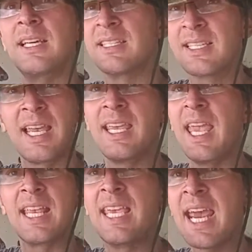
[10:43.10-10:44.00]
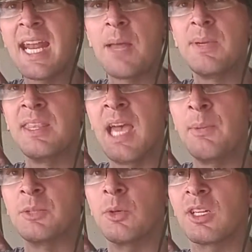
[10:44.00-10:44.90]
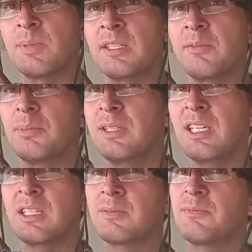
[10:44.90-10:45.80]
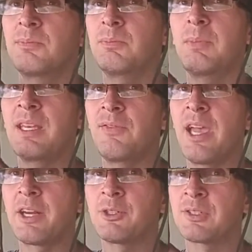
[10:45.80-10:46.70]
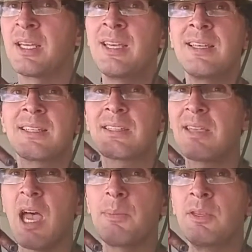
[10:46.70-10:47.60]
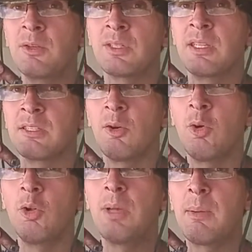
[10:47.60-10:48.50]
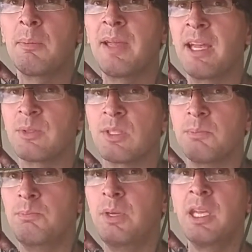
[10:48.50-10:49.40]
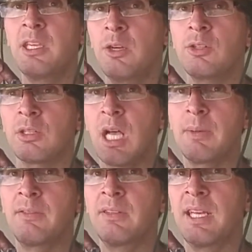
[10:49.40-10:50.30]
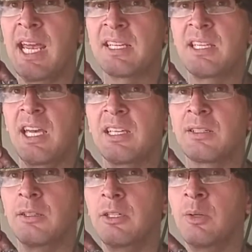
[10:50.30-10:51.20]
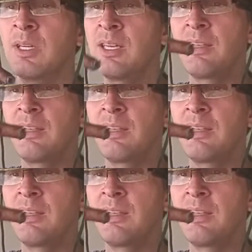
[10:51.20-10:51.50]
It cannot be that much more expensive. Please, manufacturers, stop using these old paper bands with this big, huge glob of nasty ass glue